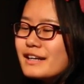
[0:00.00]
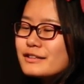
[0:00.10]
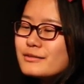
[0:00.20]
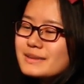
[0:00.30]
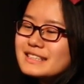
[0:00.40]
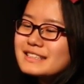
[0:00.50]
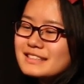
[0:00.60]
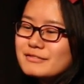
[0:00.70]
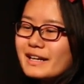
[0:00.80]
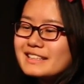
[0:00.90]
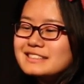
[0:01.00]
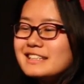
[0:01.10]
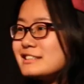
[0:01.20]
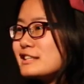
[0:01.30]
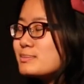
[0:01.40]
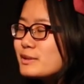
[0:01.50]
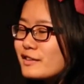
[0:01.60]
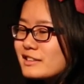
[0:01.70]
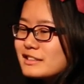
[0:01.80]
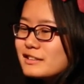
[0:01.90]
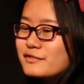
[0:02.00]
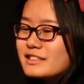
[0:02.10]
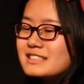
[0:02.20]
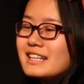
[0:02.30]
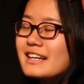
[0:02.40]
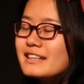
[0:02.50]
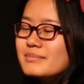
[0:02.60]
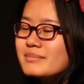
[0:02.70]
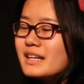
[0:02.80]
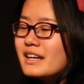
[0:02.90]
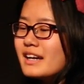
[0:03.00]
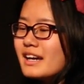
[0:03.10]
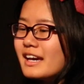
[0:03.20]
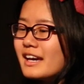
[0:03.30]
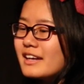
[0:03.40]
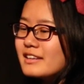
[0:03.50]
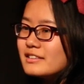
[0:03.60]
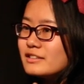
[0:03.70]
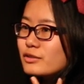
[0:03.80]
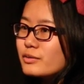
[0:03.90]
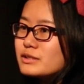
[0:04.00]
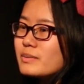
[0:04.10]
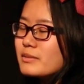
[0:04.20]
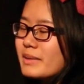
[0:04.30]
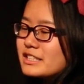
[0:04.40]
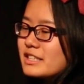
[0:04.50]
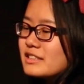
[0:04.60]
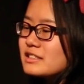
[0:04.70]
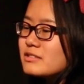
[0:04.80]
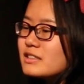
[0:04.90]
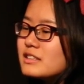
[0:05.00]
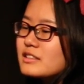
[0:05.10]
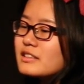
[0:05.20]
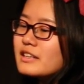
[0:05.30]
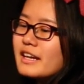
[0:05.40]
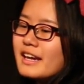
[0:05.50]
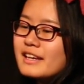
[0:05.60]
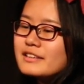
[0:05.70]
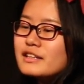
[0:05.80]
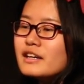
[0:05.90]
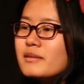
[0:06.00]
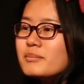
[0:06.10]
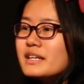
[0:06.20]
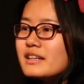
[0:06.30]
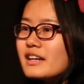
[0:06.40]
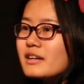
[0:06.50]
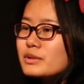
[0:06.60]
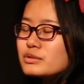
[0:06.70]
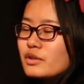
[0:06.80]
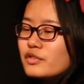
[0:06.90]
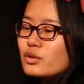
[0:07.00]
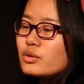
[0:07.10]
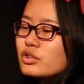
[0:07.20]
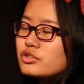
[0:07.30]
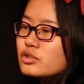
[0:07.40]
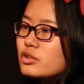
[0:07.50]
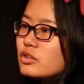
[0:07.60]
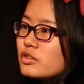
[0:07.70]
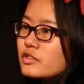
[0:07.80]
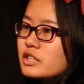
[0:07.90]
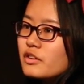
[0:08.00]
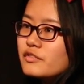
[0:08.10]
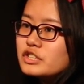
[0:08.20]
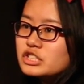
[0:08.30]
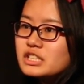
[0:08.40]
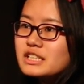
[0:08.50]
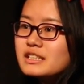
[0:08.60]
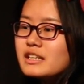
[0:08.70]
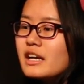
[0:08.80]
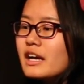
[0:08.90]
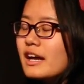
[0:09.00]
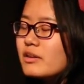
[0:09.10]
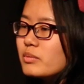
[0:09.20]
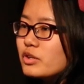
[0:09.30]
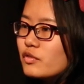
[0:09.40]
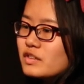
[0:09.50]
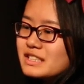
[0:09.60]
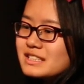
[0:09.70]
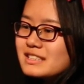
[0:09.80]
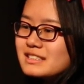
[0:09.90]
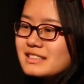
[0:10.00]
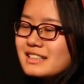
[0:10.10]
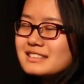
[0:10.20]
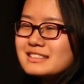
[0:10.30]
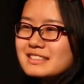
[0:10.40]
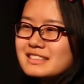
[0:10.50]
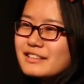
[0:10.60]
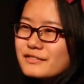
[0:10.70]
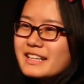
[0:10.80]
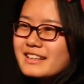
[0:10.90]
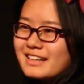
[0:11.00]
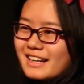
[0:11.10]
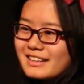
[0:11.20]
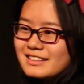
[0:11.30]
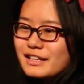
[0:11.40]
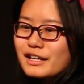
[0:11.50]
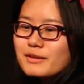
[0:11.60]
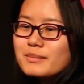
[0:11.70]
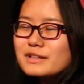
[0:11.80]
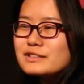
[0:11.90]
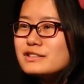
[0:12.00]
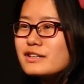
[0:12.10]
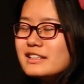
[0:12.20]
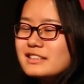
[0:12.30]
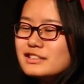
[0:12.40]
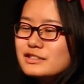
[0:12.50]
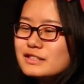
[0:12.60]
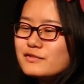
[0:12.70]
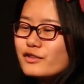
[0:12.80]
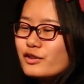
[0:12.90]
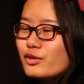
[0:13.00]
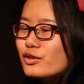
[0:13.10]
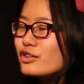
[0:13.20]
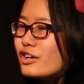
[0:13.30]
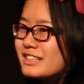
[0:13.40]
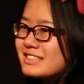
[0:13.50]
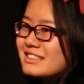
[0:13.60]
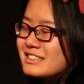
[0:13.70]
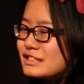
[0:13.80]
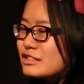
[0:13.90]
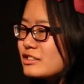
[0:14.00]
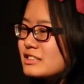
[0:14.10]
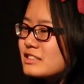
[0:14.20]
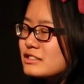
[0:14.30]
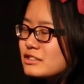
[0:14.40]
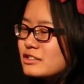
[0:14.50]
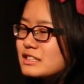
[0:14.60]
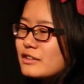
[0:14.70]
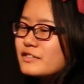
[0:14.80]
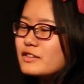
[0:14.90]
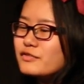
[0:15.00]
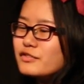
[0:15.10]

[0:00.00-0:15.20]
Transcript: Nobody writes CSS perfectly the first time, and you always want to make changes to it. And being able to have your own control over your versioning and your releases, it's kind of like a gun because you can either use it for good or accidentally shoot yourself in the